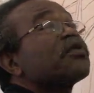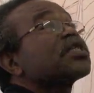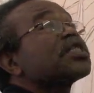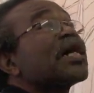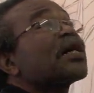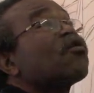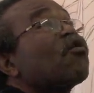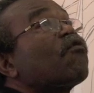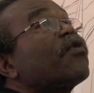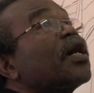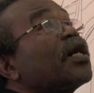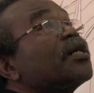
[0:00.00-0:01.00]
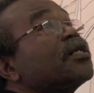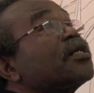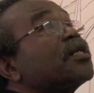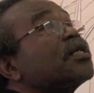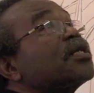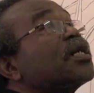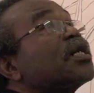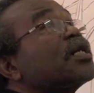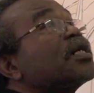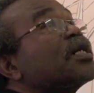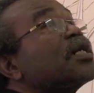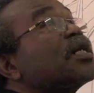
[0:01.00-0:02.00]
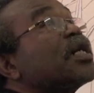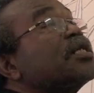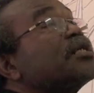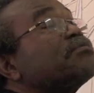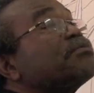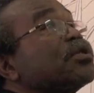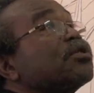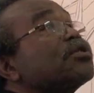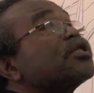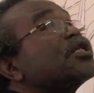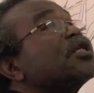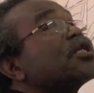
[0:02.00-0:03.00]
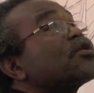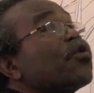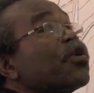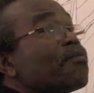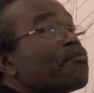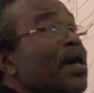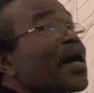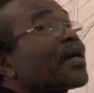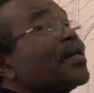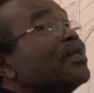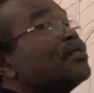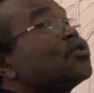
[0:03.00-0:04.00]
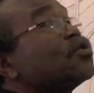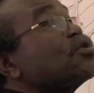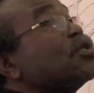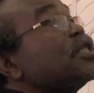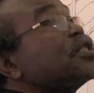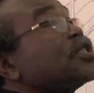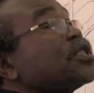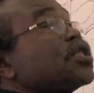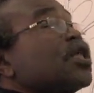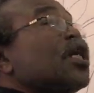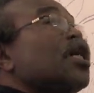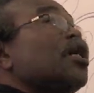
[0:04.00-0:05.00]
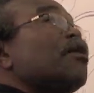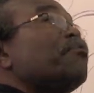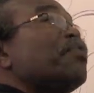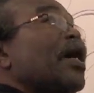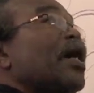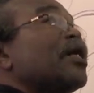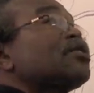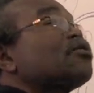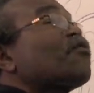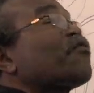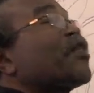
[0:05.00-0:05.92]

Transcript: of the Sankova bird, going back into its past to